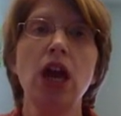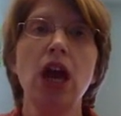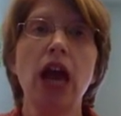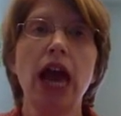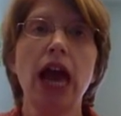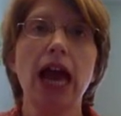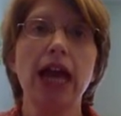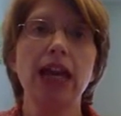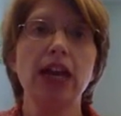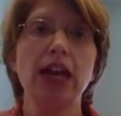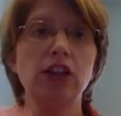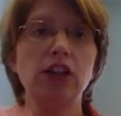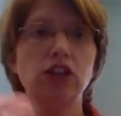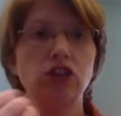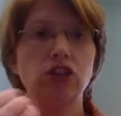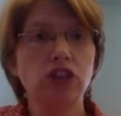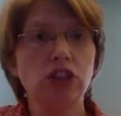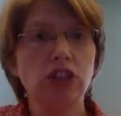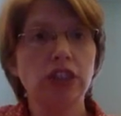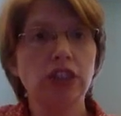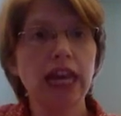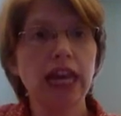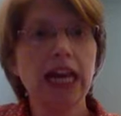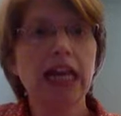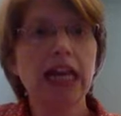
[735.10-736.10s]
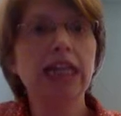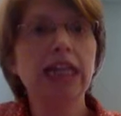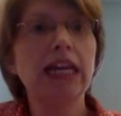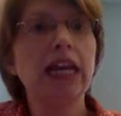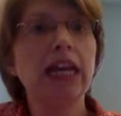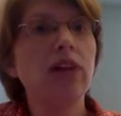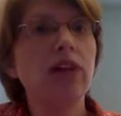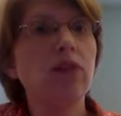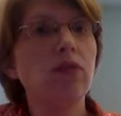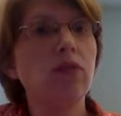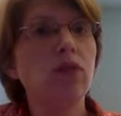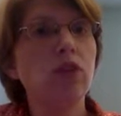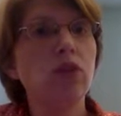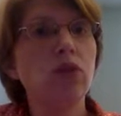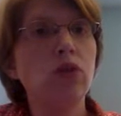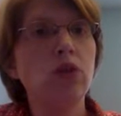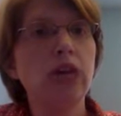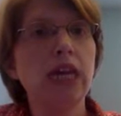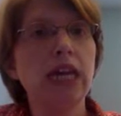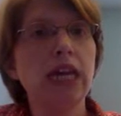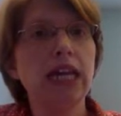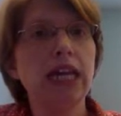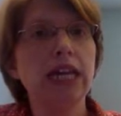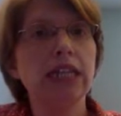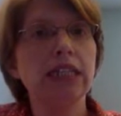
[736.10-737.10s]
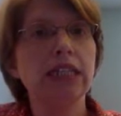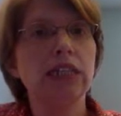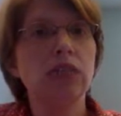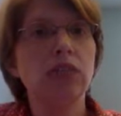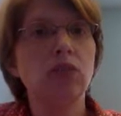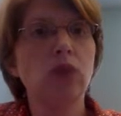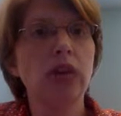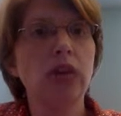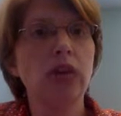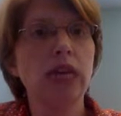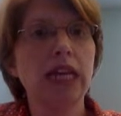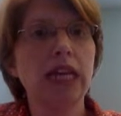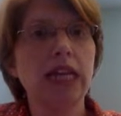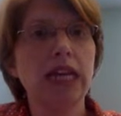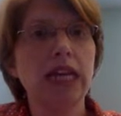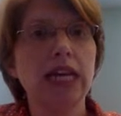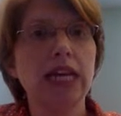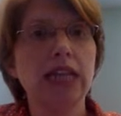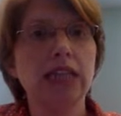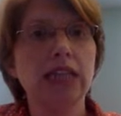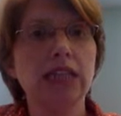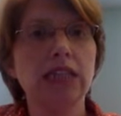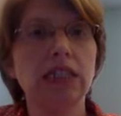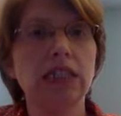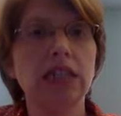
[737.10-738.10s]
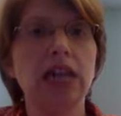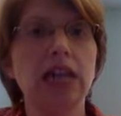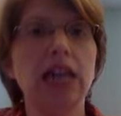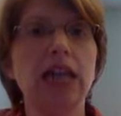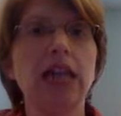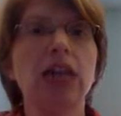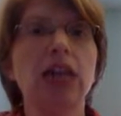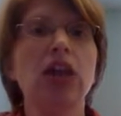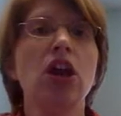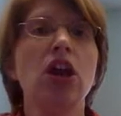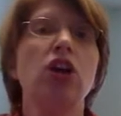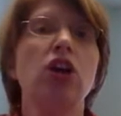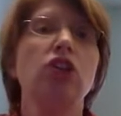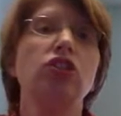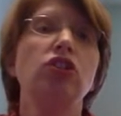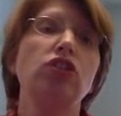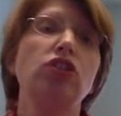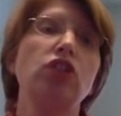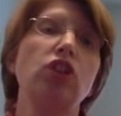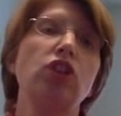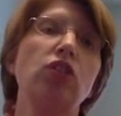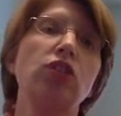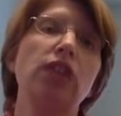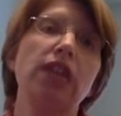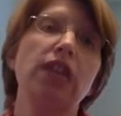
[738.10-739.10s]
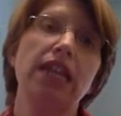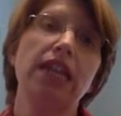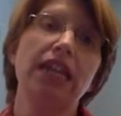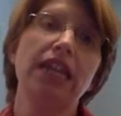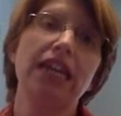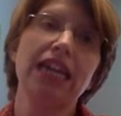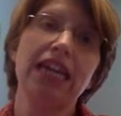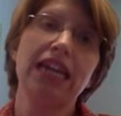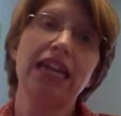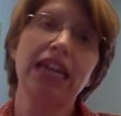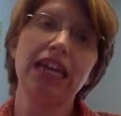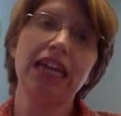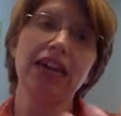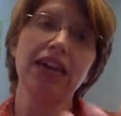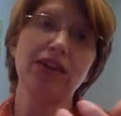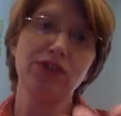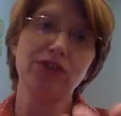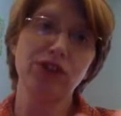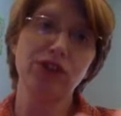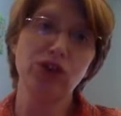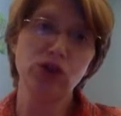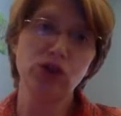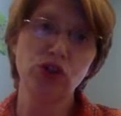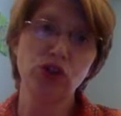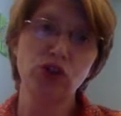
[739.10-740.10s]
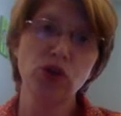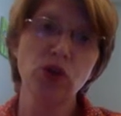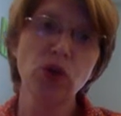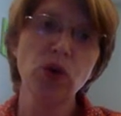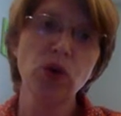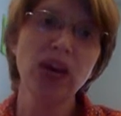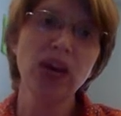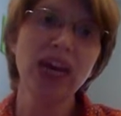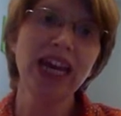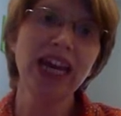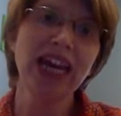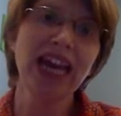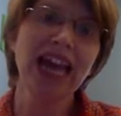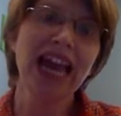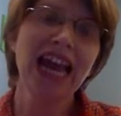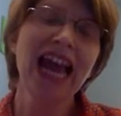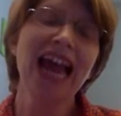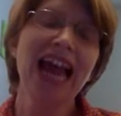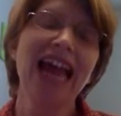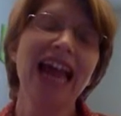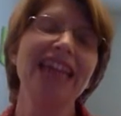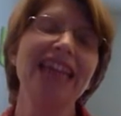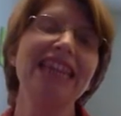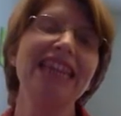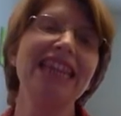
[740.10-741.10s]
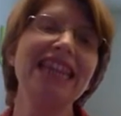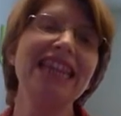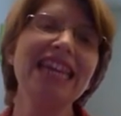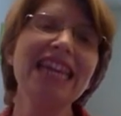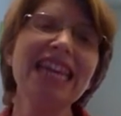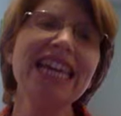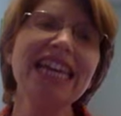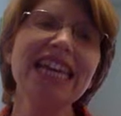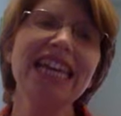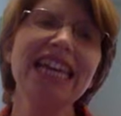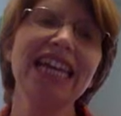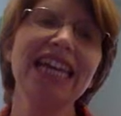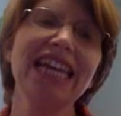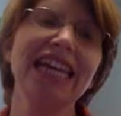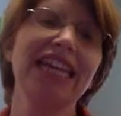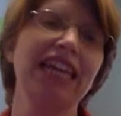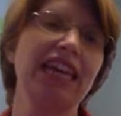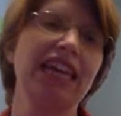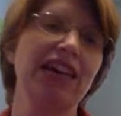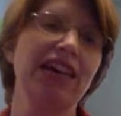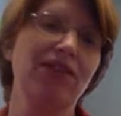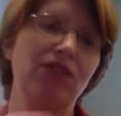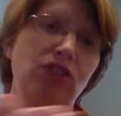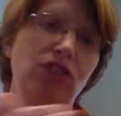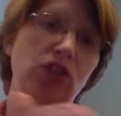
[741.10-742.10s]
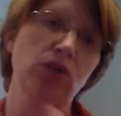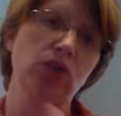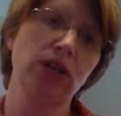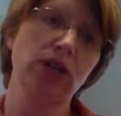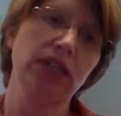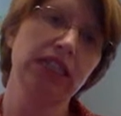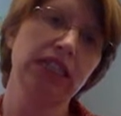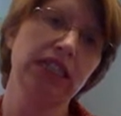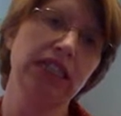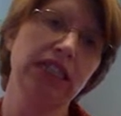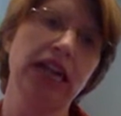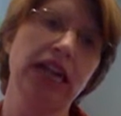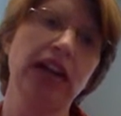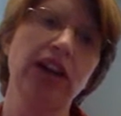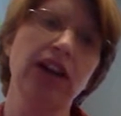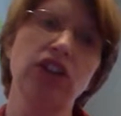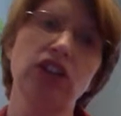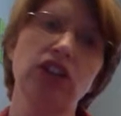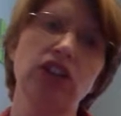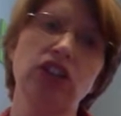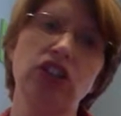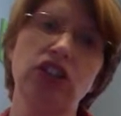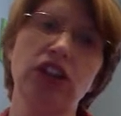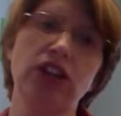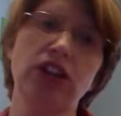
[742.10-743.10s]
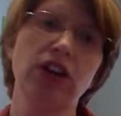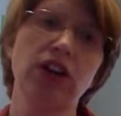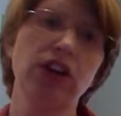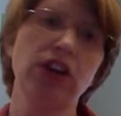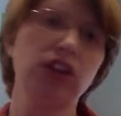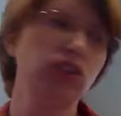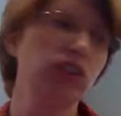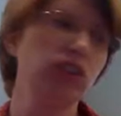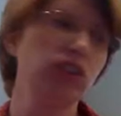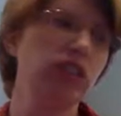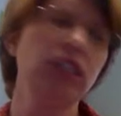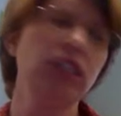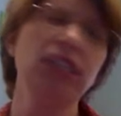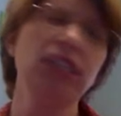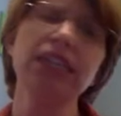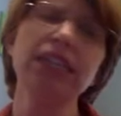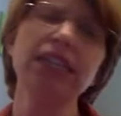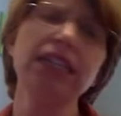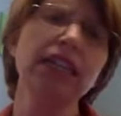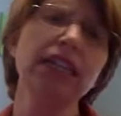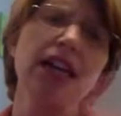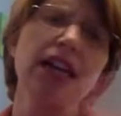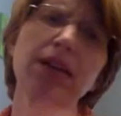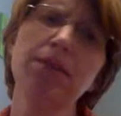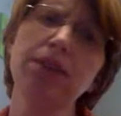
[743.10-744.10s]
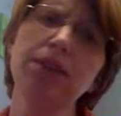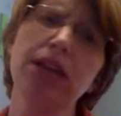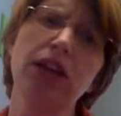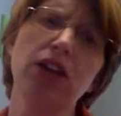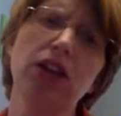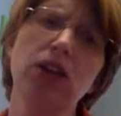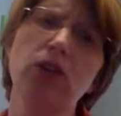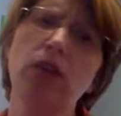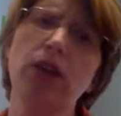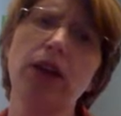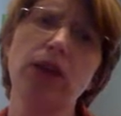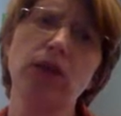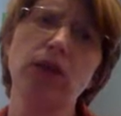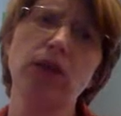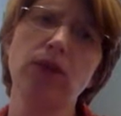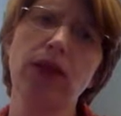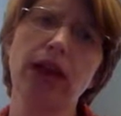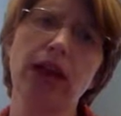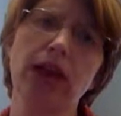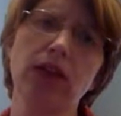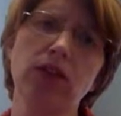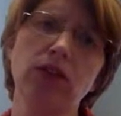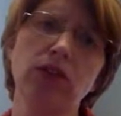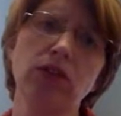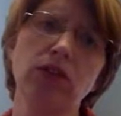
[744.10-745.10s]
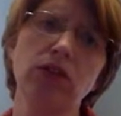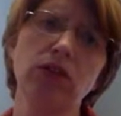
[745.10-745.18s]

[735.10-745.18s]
an understanding of who He is and what He has done so that He can give you joy and then give you a desire to share others. It doesn't come the other way around.